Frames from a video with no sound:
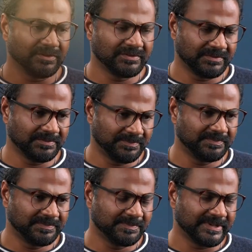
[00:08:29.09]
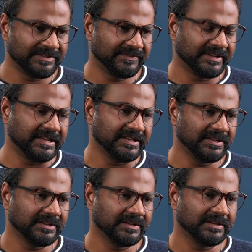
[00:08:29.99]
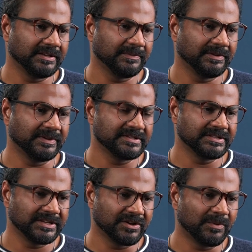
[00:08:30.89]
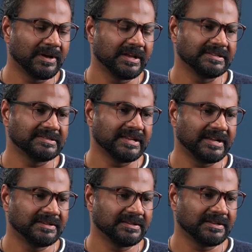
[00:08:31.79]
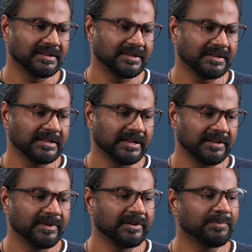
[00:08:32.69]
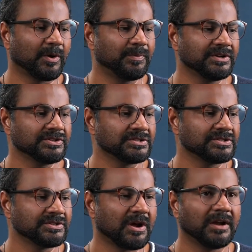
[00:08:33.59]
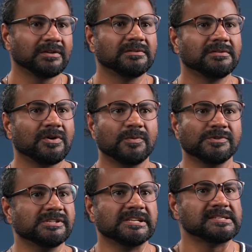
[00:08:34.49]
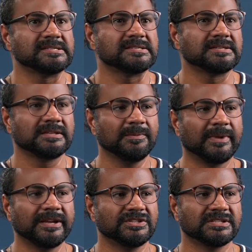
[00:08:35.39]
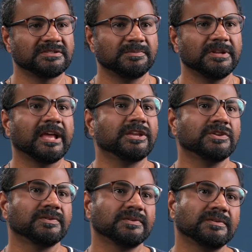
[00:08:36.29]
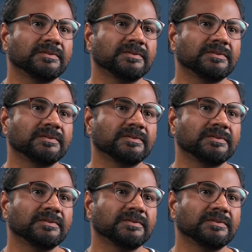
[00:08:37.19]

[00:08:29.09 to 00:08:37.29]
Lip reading: also specifically immigrants in Tacoma, is that immigrant population is not homogeneous. They might just be like you.